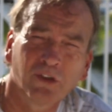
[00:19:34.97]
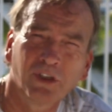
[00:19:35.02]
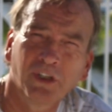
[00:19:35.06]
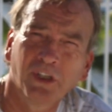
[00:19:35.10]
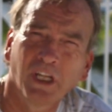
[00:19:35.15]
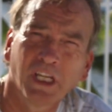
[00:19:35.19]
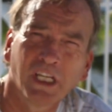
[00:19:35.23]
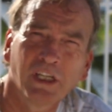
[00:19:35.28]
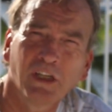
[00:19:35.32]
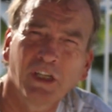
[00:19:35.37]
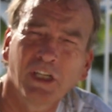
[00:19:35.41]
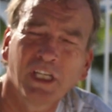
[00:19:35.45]

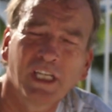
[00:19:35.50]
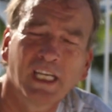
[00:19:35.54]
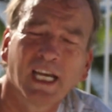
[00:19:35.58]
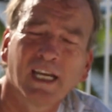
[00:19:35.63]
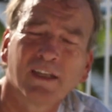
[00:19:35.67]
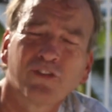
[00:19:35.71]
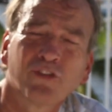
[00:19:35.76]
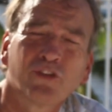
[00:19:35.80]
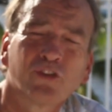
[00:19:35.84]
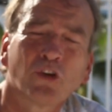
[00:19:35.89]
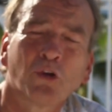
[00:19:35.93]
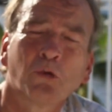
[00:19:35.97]
He
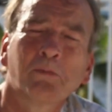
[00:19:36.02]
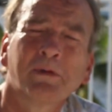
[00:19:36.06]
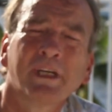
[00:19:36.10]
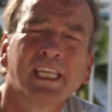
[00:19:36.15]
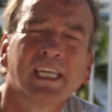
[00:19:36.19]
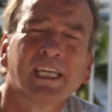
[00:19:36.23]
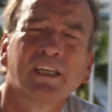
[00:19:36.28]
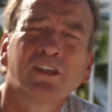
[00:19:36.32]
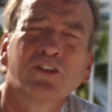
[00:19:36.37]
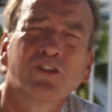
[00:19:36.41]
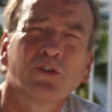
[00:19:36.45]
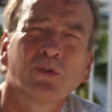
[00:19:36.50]
had so
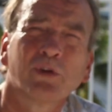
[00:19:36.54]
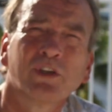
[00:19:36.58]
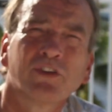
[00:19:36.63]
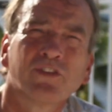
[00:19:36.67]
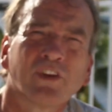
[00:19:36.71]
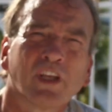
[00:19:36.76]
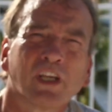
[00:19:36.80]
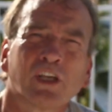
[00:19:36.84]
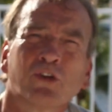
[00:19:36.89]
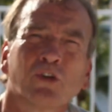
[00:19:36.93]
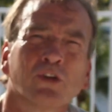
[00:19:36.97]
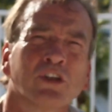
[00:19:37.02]
many injuries
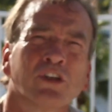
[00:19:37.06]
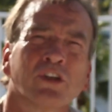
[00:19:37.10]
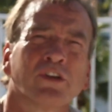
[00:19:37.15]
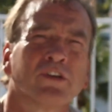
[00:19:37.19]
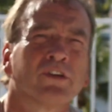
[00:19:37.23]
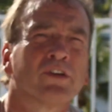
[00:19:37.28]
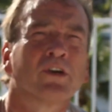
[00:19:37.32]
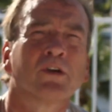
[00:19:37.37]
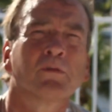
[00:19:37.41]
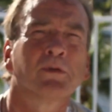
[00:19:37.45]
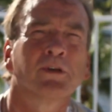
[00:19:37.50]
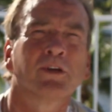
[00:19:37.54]
they couldn't
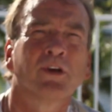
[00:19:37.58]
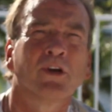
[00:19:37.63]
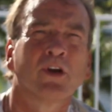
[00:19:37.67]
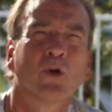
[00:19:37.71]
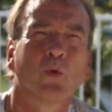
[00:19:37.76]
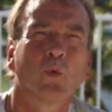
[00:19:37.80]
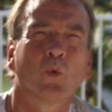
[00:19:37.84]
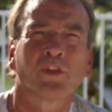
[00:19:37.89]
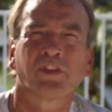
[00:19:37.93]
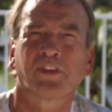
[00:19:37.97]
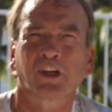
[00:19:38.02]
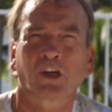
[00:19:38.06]
determine
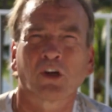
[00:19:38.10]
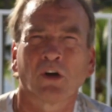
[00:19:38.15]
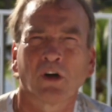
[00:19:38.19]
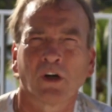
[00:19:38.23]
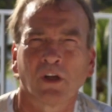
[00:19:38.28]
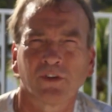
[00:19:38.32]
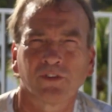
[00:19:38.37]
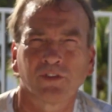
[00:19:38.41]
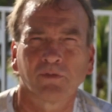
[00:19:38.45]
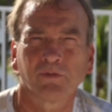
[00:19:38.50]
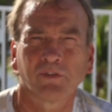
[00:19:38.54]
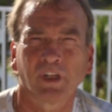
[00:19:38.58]
what the
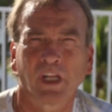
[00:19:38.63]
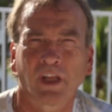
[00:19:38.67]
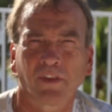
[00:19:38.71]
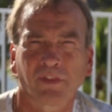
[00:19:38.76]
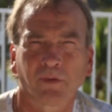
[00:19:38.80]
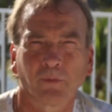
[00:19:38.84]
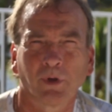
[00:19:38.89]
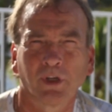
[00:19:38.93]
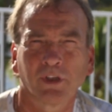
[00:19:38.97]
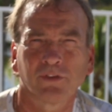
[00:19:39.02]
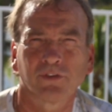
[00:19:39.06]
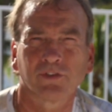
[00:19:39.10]
cause of
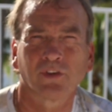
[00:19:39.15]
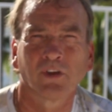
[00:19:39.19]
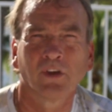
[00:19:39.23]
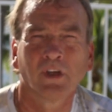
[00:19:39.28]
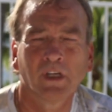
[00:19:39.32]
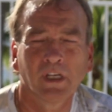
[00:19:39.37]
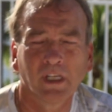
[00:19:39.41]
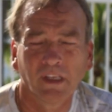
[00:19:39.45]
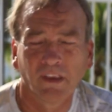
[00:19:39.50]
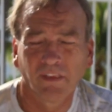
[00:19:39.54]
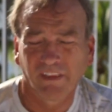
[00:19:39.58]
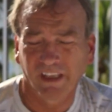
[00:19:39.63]
death was.
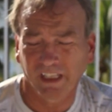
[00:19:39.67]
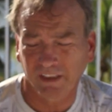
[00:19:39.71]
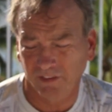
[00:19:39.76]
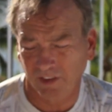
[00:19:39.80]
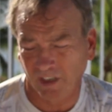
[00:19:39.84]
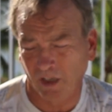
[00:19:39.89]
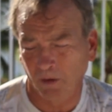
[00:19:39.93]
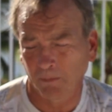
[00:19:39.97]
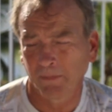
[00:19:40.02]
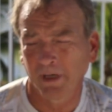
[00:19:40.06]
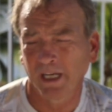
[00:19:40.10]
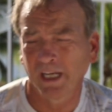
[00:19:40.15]
That's
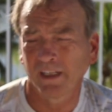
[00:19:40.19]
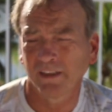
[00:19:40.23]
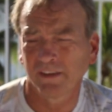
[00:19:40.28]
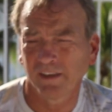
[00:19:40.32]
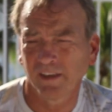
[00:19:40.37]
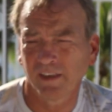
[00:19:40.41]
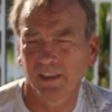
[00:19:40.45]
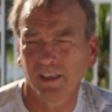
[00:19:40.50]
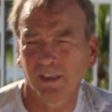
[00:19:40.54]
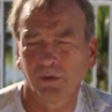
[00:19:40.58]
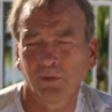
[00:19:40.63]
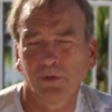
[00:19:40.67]
how bad
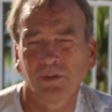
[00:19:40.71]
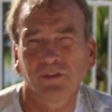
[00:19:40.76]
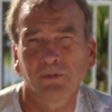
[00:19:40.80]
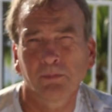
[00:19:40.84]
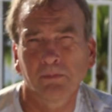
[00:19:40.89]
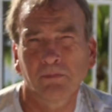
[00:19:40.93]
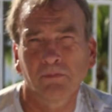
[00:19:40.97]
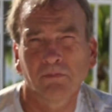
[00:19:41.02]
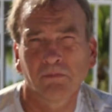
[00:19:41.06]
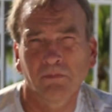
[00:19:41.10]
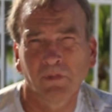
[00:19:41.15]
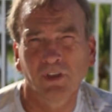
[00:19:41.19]
that
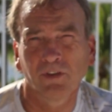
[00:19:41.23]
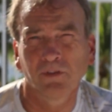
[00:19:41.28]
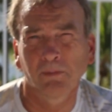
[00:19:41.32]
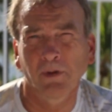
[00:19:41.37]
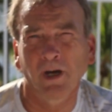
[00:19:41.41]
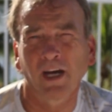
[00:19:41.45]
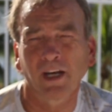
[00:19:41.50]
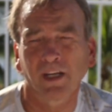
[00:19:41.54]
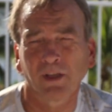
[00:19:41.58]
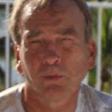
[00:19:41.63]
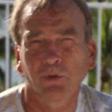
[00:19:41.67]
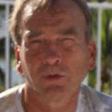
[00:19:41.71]
his
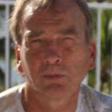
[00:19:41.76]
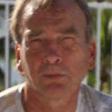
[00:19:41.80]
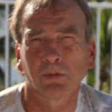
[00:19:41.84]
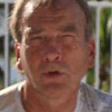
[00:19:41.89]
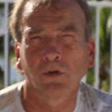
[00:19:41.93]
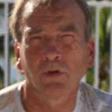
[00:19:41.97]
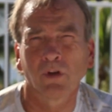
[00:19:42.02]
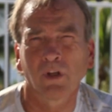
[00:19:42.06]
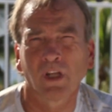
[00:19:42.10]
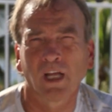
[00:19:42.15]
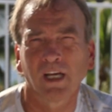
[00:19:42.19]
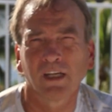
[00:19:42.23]
body was
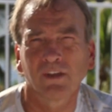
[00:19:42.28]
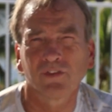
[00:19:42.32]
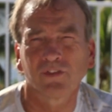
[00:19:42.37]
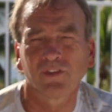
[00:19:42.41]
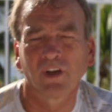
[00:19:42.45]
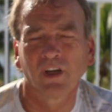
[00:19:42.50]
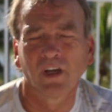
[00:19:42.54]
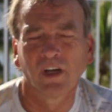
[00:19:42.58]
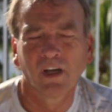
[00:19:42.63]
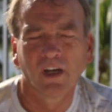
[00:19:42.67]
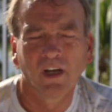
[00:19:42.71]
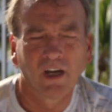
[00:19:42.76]
brutalized,
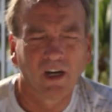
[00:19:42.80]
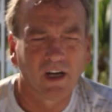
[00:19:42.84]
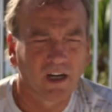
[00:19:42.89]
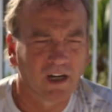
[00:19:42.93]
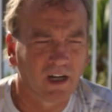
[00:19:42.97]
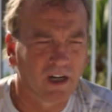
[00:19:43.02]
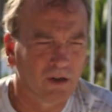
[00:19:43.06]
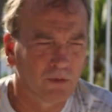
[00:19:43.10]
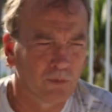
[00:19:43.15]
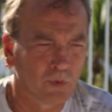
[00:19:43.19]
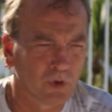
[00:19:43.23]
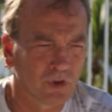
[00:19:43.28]

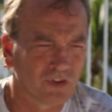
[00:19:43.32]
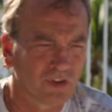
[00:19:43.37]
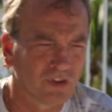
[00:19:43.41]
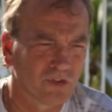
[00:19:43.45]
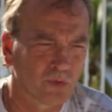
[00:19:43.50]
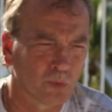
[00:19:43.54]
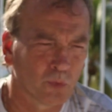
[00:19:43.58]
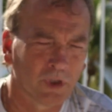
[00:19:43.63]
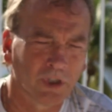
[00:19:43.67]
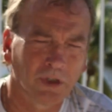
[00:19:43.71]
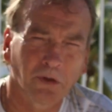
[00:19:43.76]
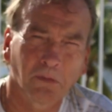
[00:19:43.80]
which is
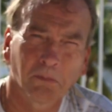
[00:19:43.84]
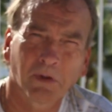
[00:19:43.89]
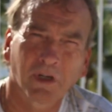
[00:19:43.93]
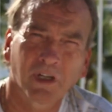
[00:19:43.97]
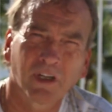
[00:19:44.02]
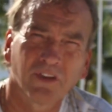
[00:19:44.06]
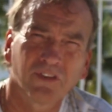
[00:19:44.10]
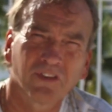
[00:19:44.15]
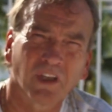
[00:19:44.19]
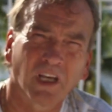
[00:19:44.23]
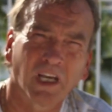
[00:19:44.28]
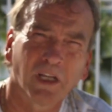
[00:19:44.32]
weird,
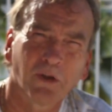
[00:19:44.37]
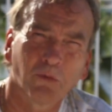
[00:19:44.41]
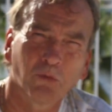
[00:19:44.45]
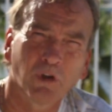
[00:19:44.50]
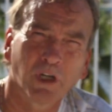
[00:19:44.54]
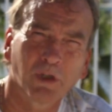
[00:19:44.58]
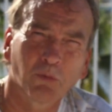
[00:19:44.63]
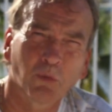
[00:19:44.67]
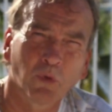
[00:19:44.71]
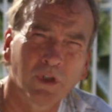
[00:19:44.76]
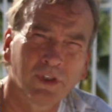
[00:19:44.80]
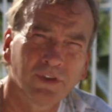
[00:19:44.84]
because I had
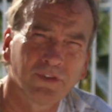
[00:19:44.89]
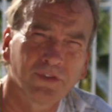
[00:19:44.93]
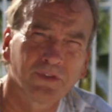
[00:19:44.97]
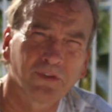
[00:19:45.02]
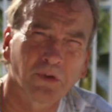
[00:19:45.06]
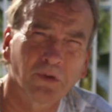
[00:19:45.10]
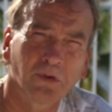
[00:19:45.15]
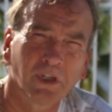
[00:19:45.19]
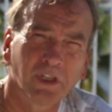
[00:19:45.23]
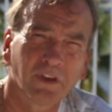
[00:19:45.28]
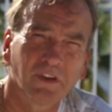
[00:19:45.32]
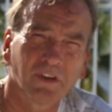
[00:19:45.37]
read one
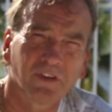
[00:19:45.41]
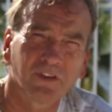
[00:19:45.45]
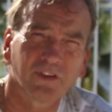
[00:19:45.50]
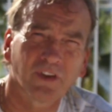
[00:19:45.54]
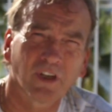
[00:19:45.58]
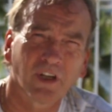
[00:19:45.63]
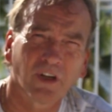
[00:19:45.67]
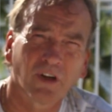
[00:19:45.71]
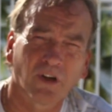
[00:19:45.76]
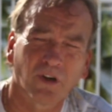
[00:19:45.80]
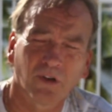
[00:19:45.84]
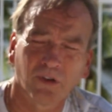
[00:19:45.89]
story that
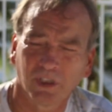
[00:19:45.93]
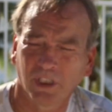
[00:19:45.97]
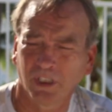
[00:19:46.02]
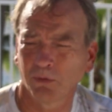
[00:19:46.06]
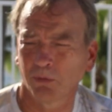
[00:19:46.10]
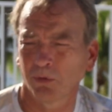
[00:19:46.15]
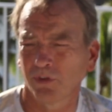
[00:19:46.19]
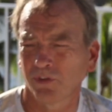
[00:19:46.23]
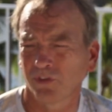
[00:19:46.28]
said, oh, he